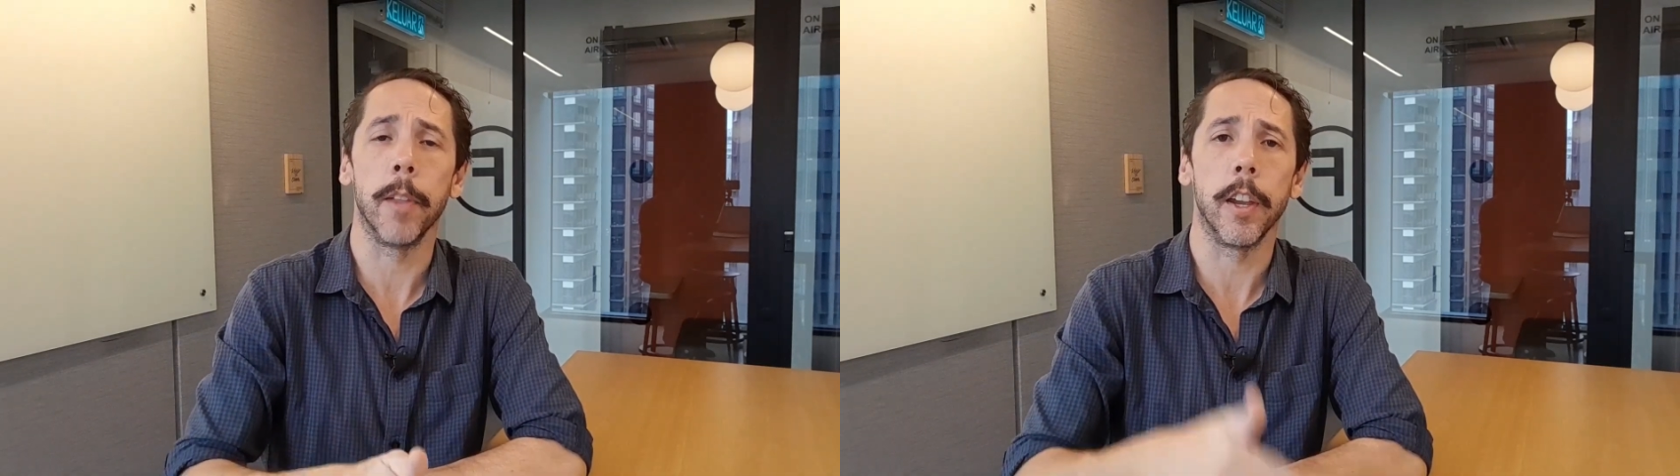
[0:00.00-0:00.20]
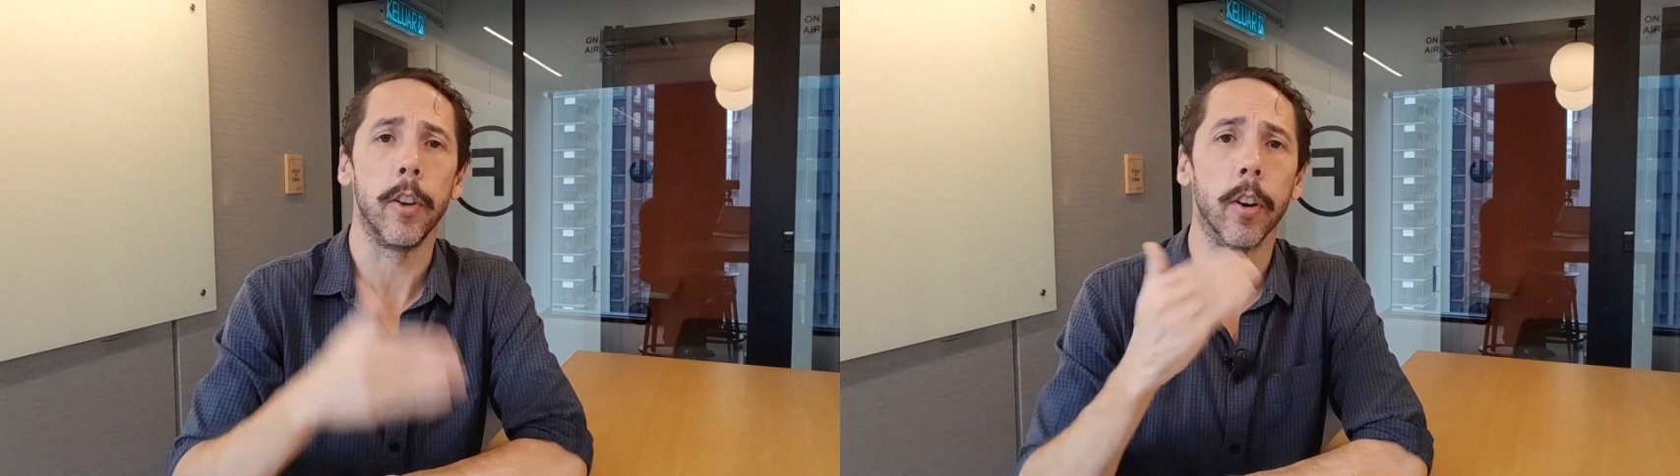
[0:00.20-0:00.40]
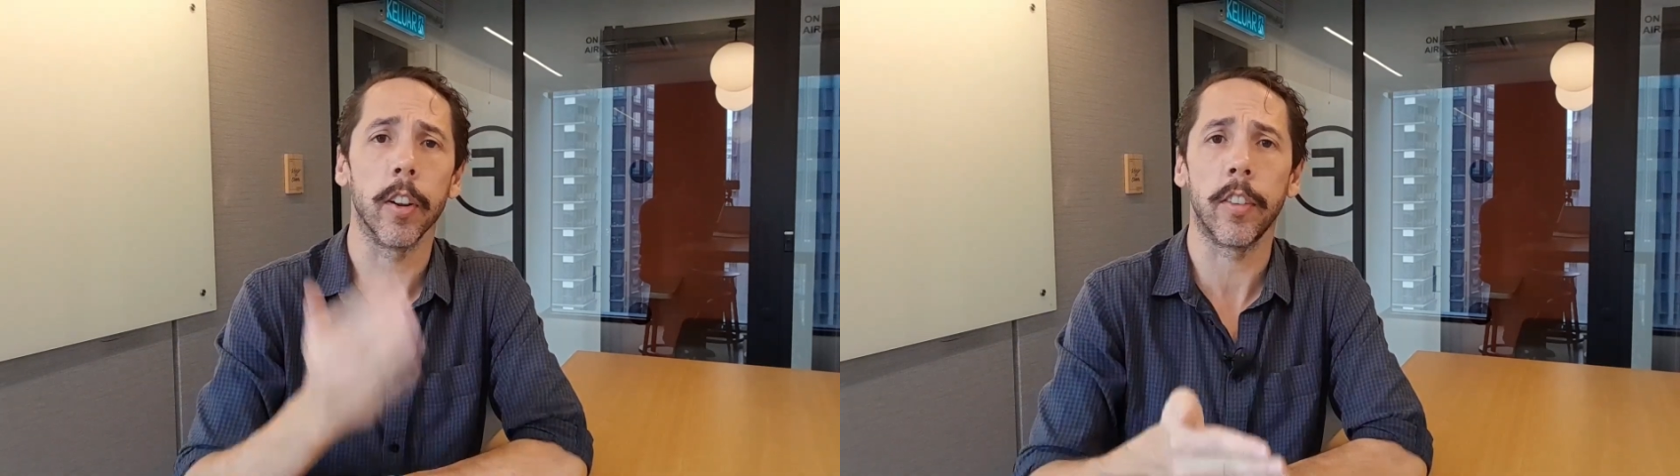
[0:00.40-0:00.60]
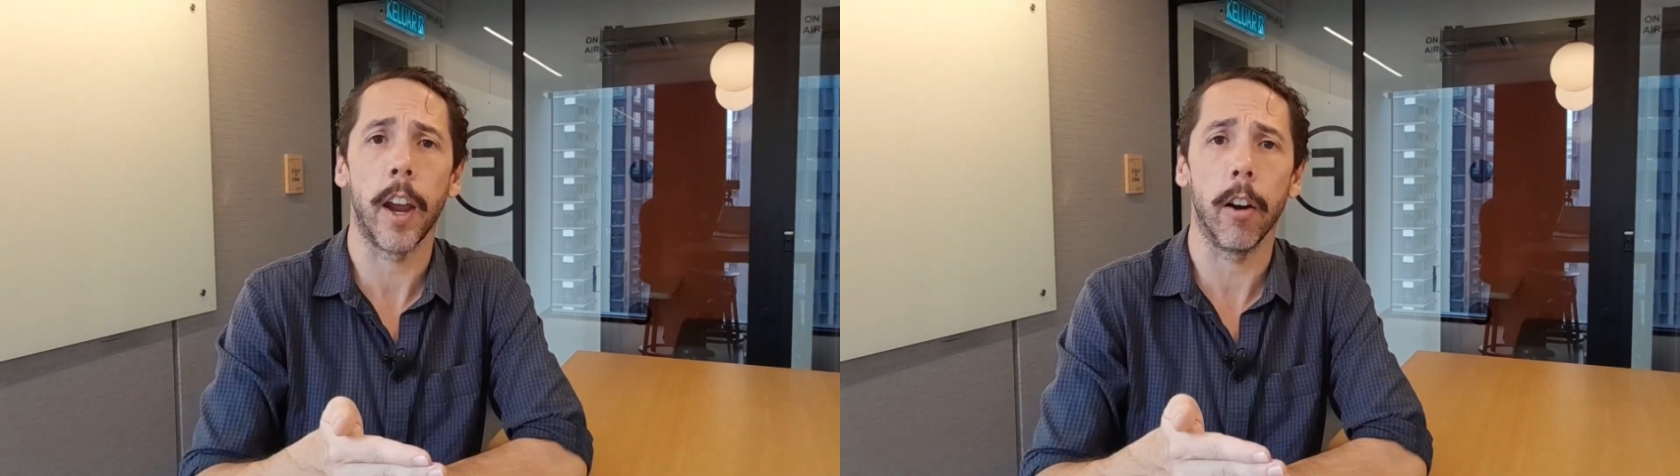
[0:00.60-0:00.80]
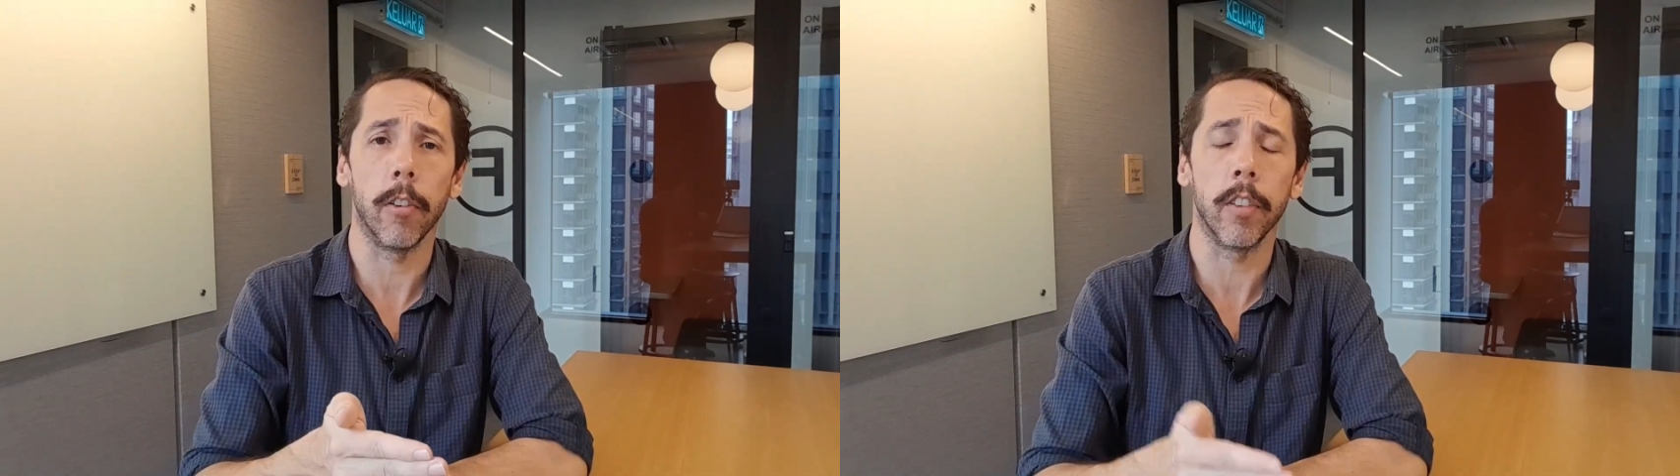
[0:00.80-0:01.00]
that you're not a
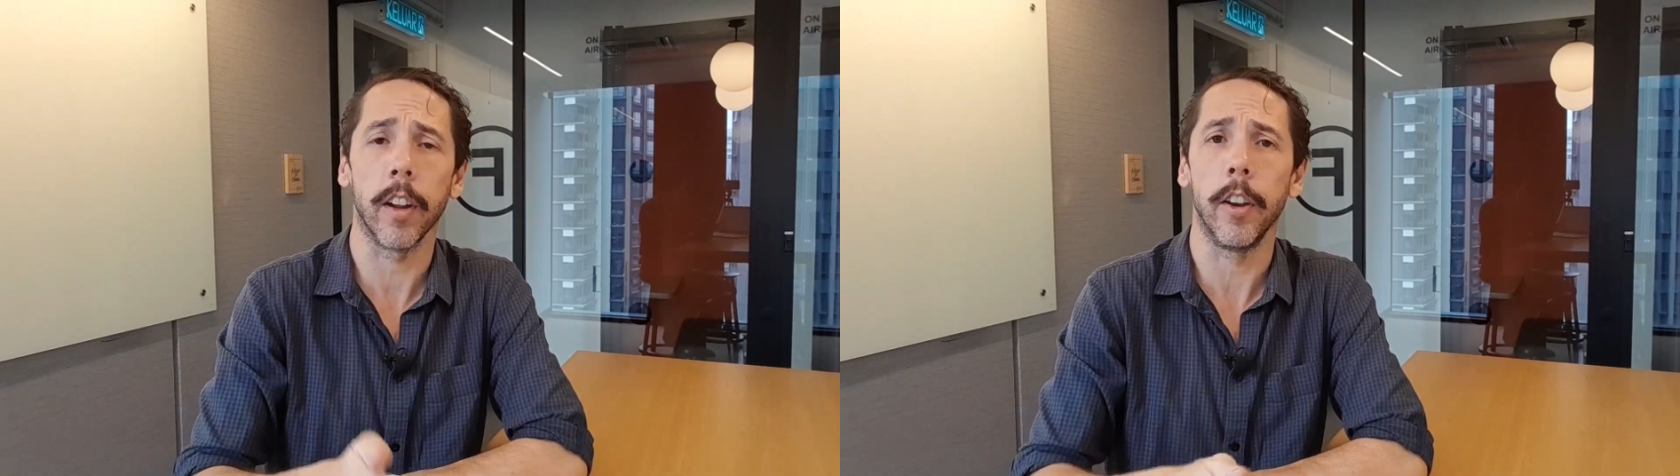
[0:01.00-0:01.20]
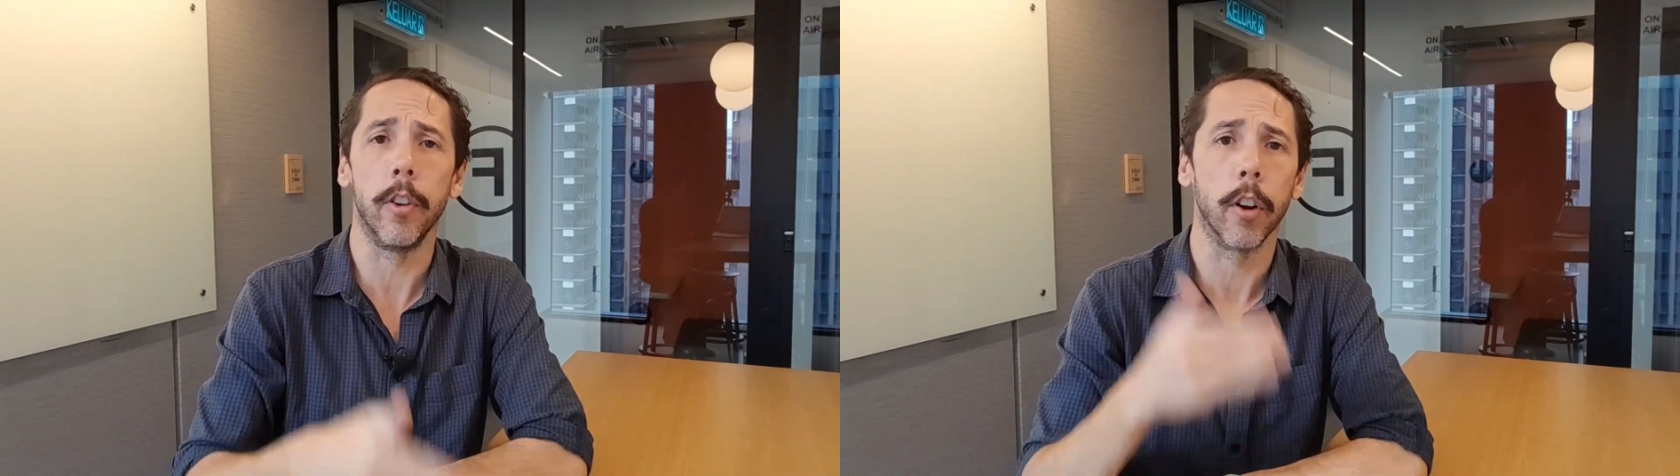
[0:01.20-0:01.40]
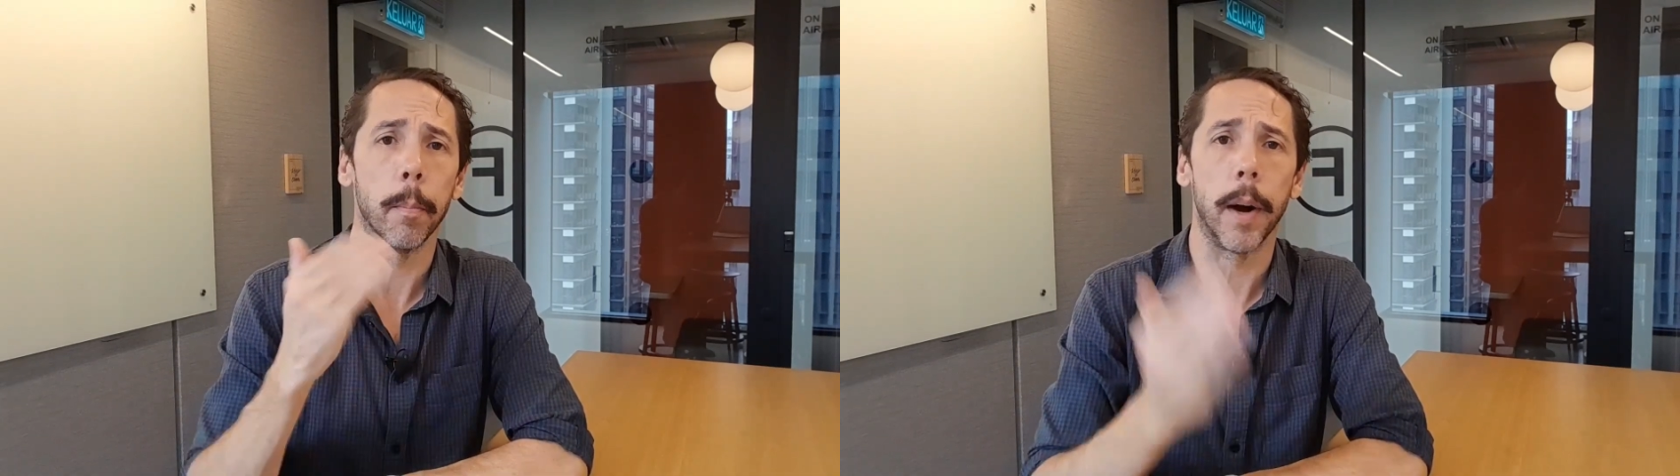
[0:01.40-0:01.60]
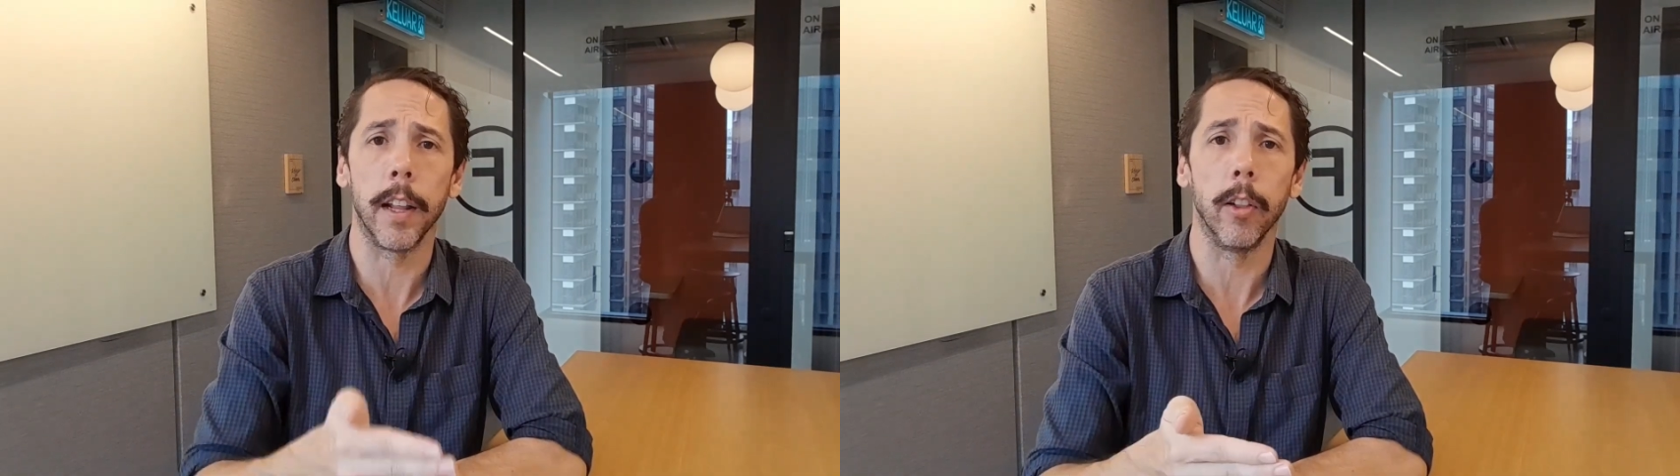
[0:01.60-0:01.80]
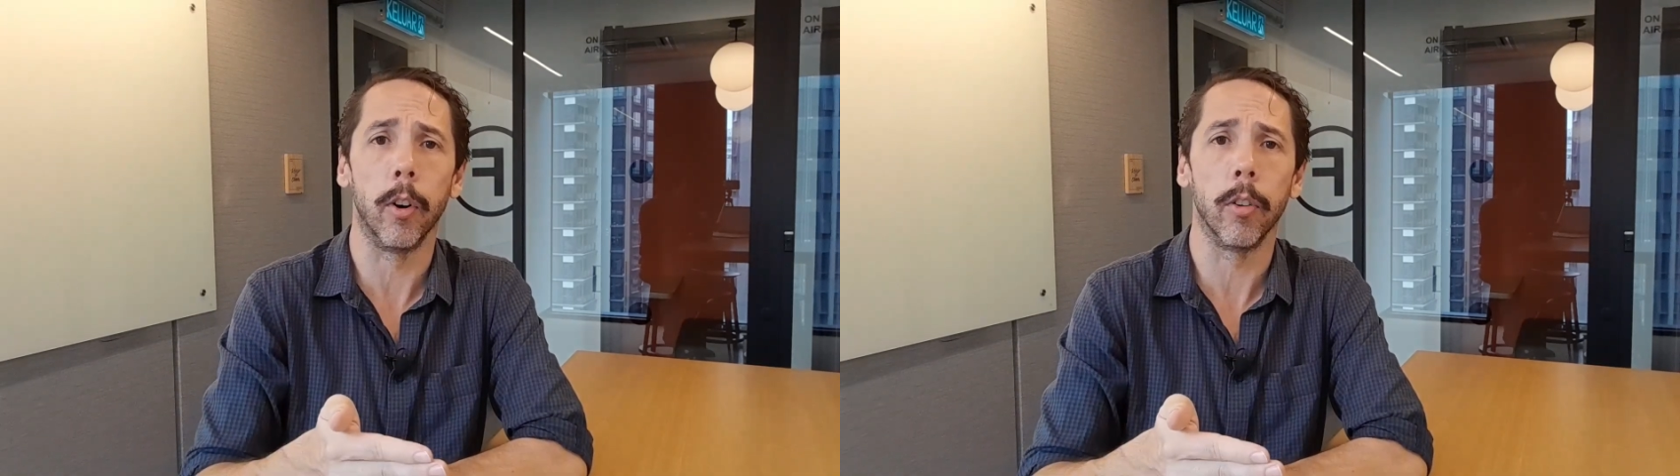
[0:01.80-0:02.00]
terrorist and you're not a
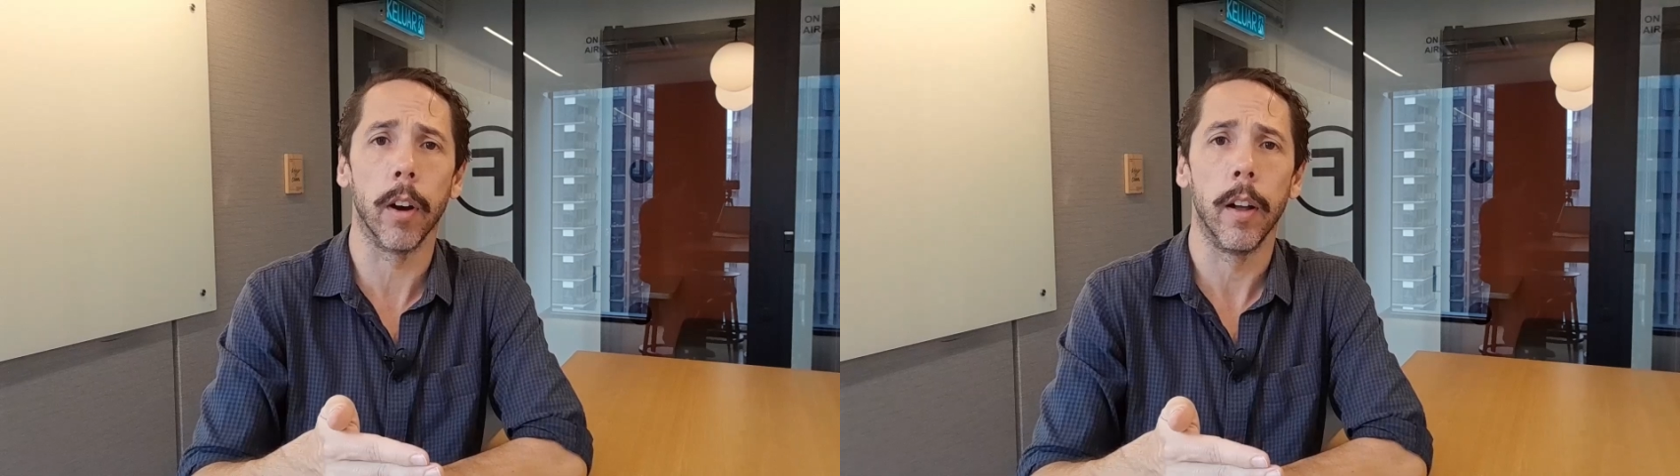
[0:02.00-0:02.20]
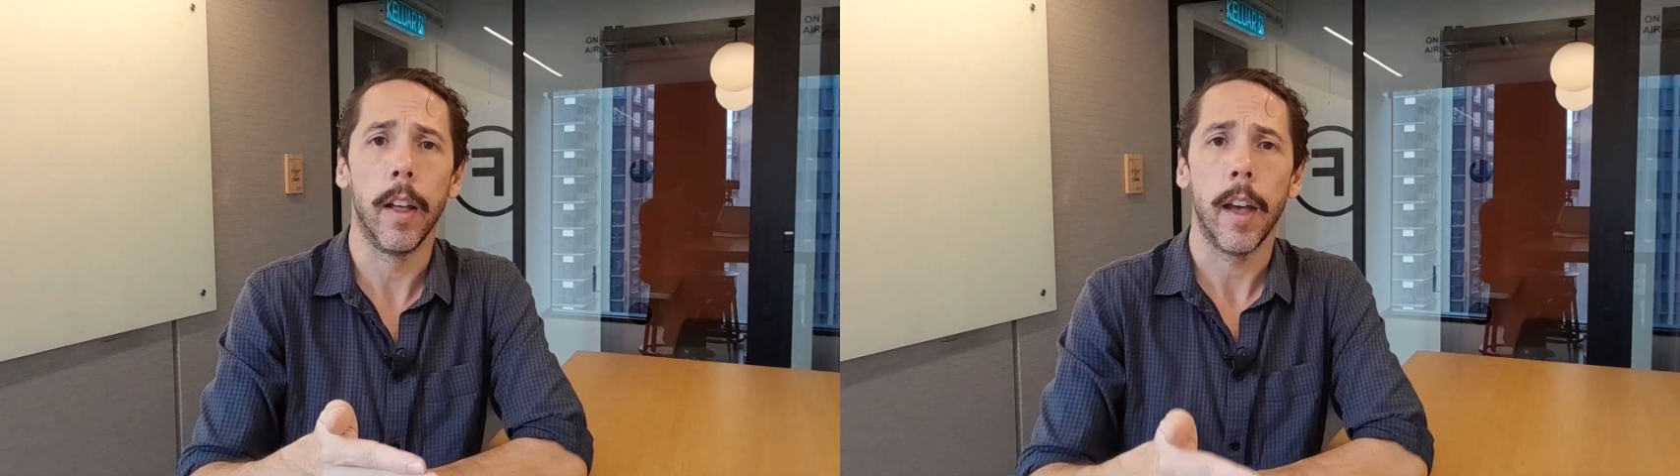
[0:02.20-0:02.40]
money launderer.